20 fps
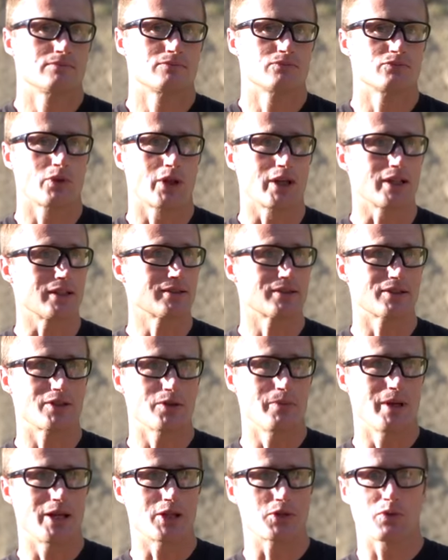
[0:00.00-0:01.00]
like, you
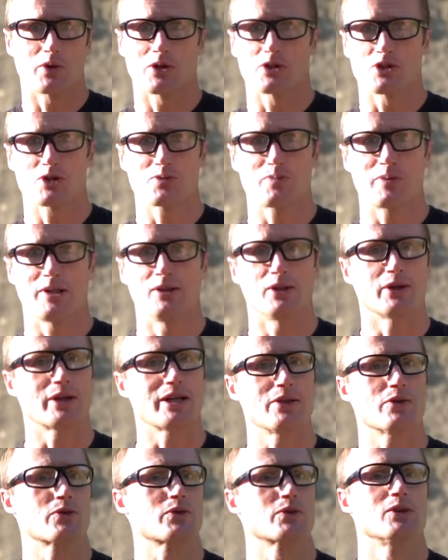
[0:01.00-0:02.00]
may as well just be
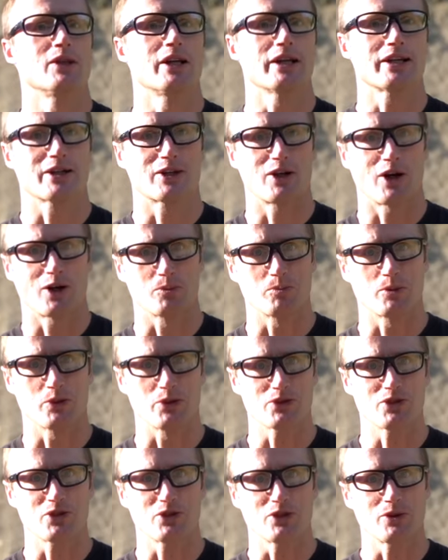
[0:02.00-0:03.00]
looking through like a
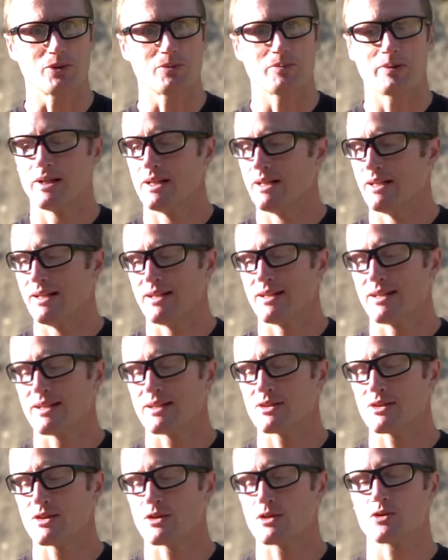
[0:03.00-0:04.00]
cardboard tube.
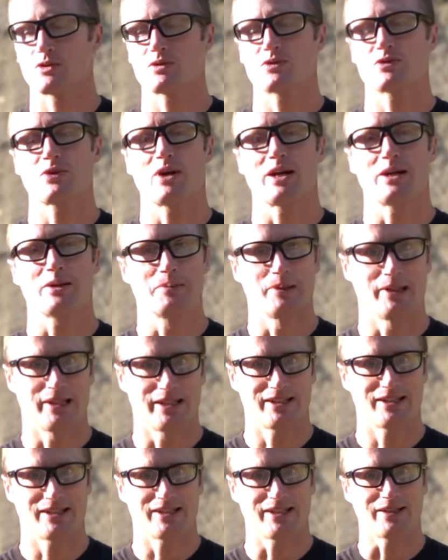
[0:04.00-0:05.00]

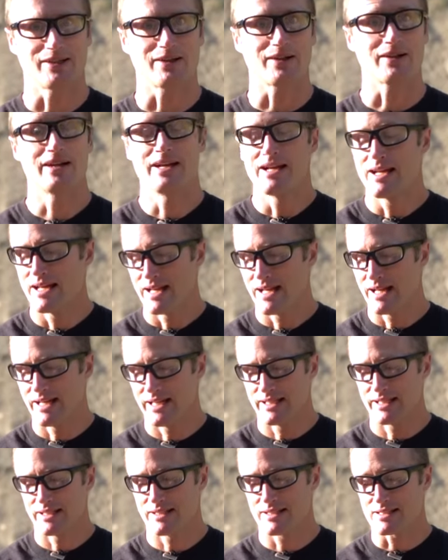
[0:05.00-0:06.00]
Incredibly clear.
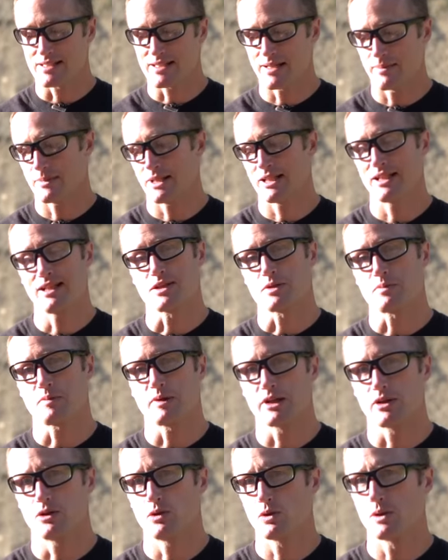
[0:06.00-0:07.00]
And something that's
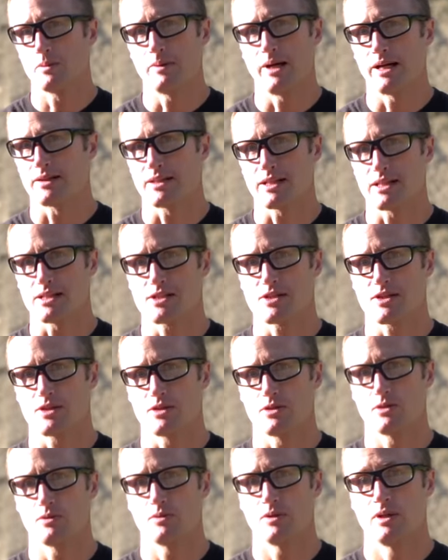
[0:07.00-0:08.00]
pretty cool about these
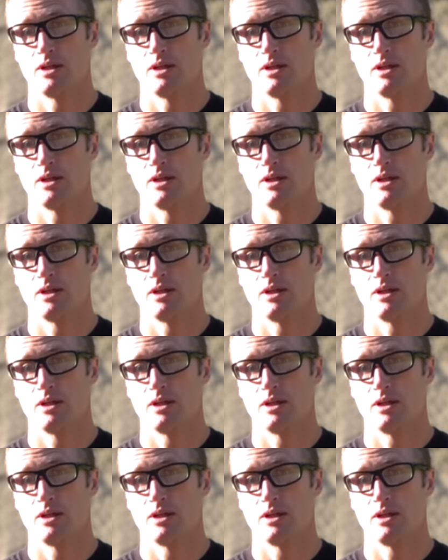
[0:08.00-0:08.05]
two